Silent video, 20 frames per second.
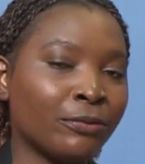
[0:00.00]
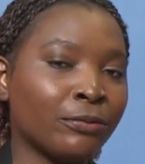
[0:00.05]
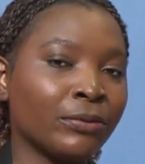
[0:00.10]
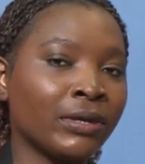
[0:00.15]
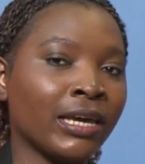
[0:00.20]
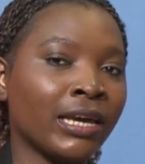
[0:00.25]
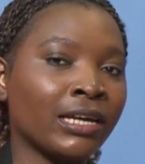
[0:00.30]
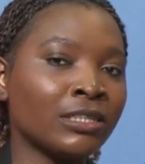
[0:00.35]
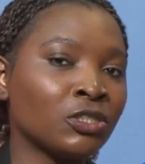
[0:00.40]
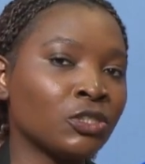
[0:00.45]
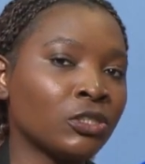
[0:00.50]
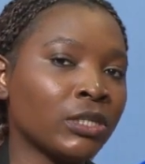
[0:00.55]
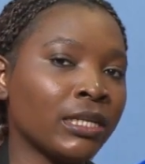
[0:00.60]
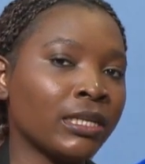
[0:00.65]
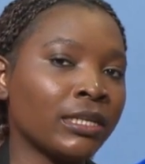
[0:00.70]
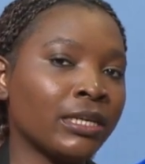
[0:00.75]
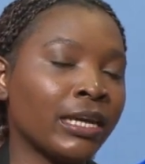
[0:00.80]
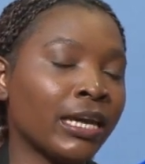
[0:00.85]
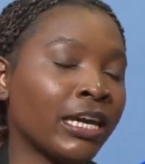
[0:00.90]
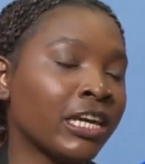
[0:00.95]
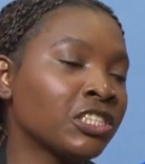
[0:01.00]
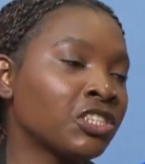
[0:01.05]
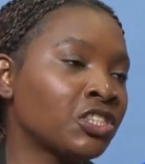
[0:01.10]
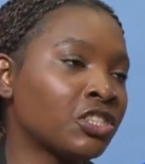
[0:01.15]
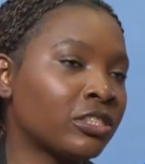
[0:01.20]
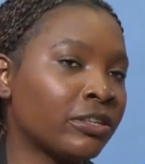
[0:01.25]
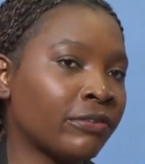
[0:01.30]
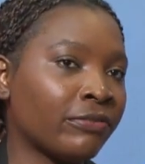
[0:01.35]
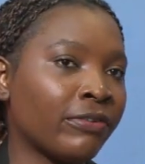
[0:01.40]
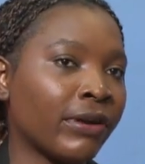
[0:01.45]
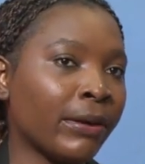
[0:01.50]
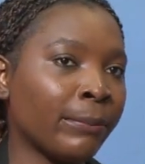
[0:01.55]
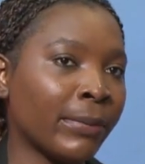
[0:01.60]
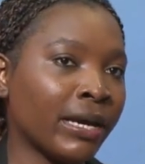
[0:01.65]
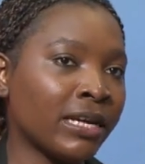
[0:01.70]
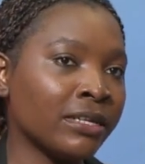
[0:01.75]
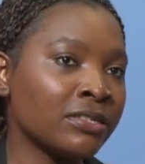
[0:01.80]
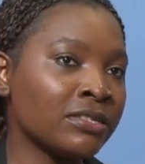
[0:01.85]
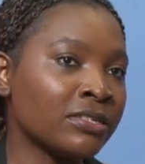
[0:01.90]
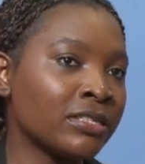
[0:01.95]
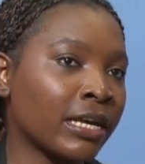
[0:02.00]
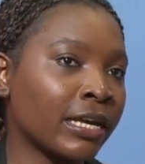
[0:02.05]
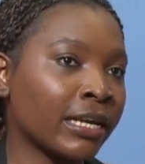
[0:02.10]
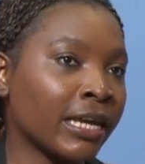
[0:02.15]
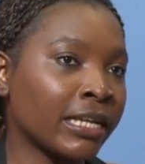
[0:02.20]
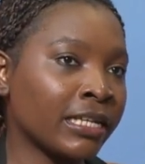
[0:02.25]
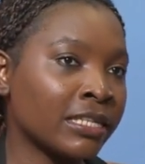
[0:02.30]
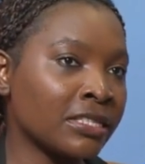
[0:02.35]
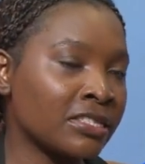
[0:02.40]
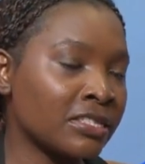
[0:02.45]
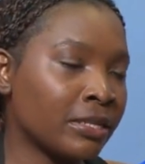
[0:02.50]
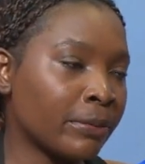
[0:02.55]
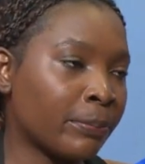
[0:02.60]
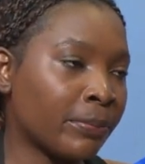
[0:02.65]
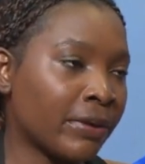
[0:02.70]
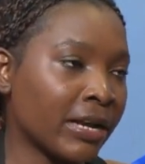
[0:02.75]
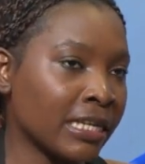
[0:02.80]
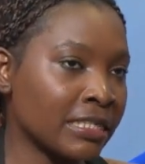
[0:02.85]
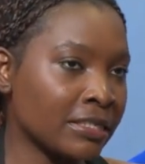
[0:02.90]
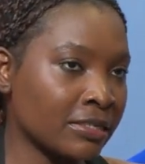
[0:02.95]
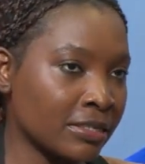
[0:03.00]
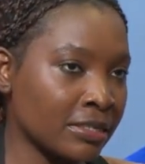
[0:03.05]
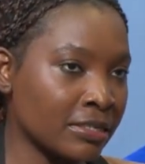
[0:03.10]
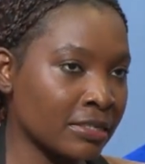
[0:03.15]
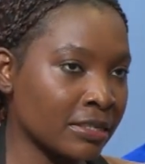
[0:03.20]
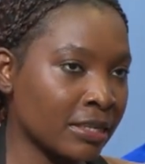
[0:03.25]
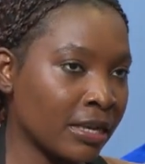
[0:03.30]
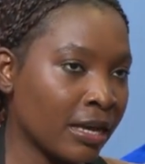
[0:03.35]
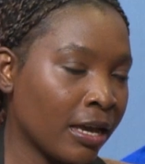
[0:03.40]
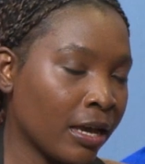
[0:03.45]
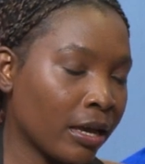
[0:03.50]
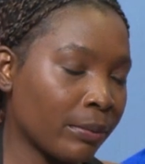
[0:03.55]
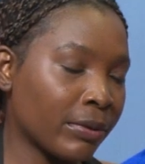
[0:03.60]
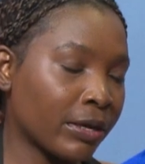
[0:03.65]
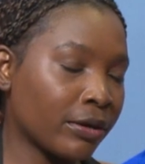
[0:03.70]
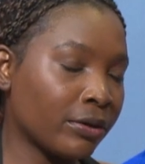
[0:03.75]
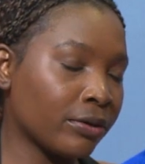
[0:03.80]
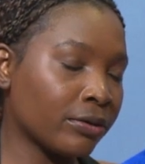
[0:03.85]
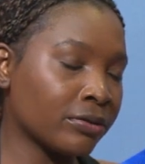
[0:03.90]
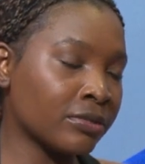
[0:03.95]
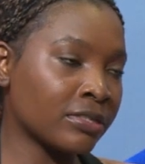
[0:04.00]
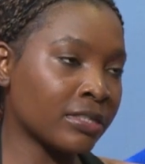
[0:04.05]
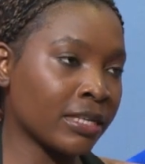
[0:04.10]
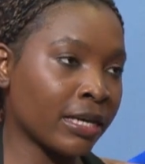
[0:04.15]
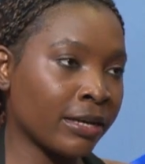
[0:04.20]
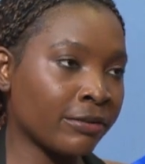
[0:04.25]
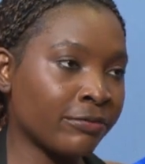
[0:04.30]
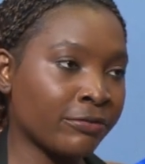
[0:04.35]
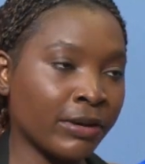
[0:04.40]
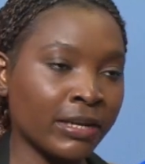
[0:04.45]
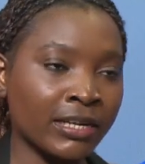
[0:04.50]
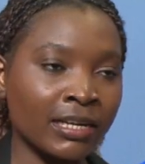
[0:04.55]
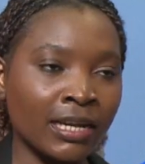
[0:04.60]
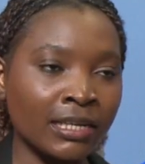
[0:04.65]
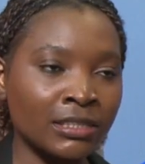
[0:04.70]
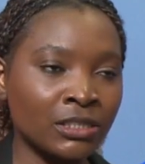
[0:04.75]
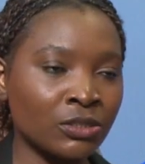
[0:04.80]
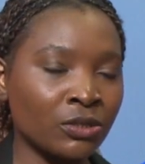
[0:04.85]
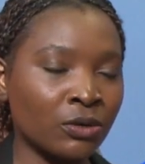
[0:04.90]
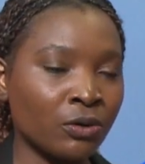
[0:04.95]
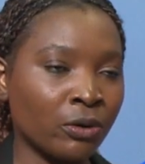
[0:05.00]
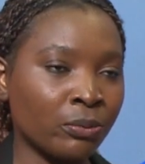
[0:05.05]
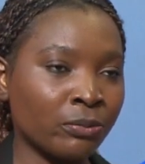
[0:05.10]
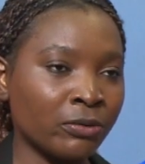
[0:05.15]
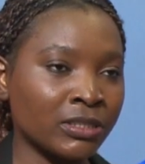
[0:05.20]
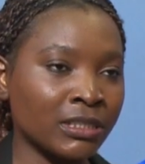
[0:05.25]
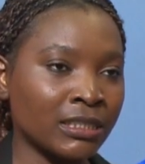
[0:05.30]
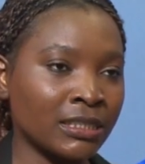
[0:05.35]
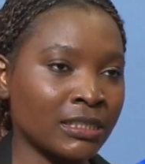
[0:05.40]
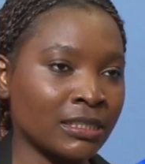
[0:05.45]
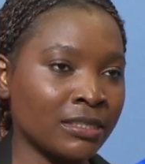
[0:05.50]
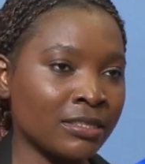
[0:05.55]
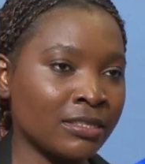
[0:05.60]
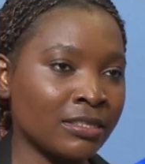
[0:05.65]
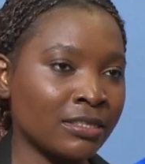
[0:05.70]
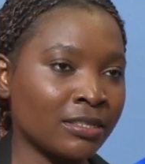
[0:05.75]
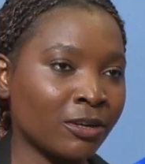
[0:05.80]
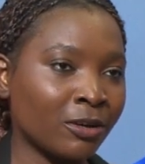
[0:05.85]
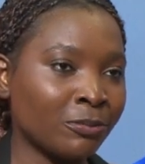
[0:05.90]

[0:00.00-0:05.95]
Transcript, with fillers: We actually hedge the farmers against the price risk because uh, for agricultural commodities,